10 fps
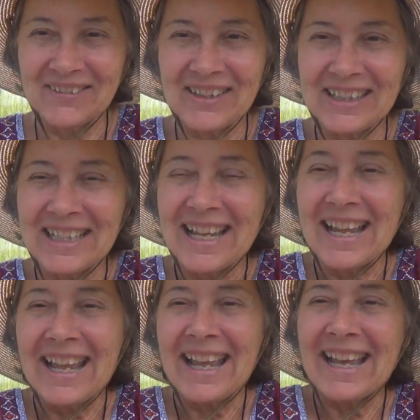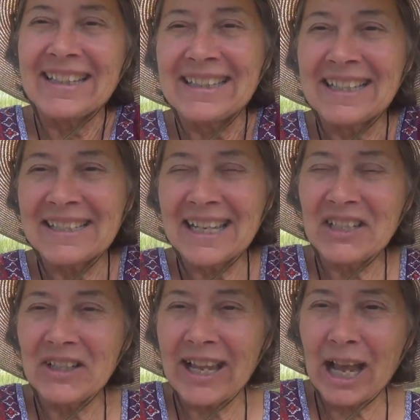Right? And the
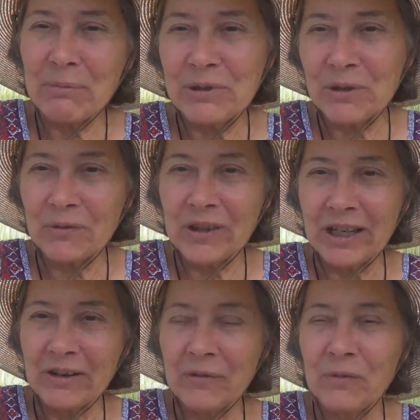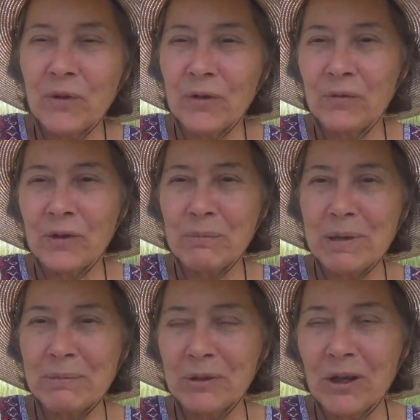ascension happened over there for, for the
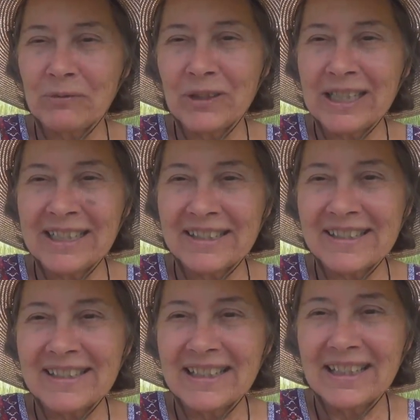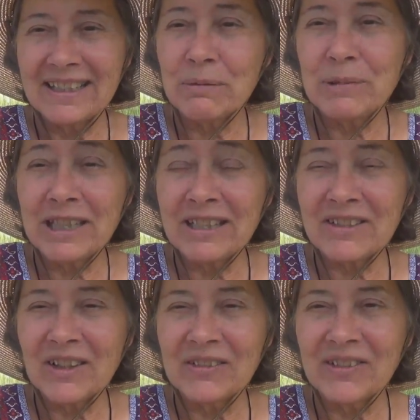people on Venus, the
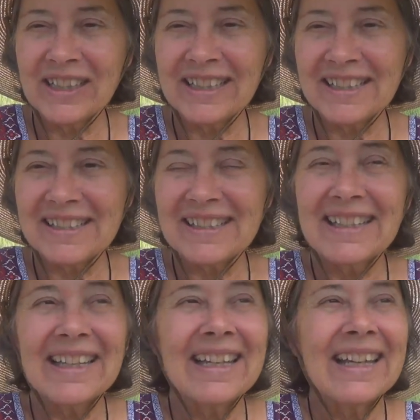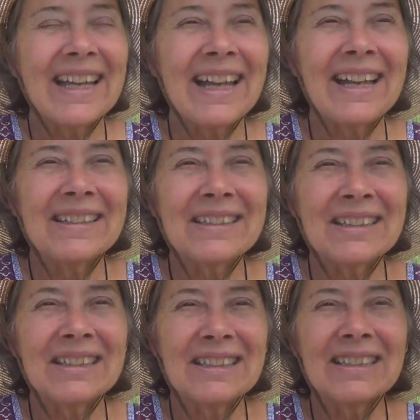beings on Venus. And
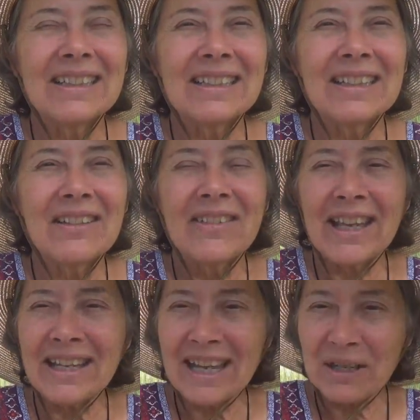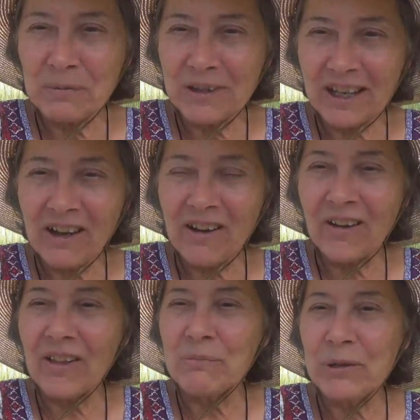uh, they had what they
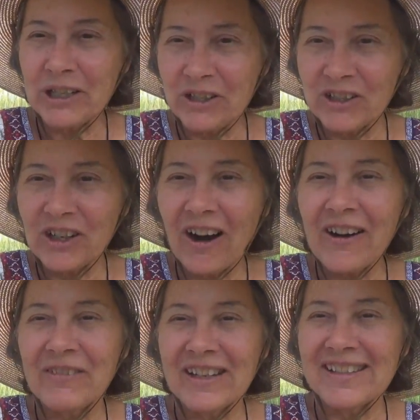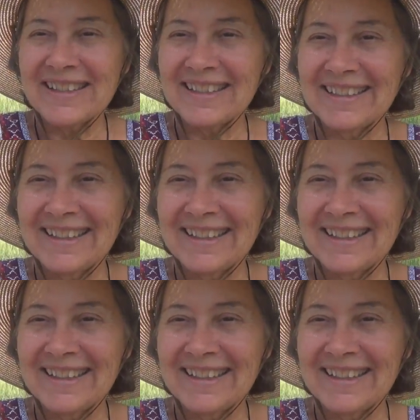call a pretty good harvest.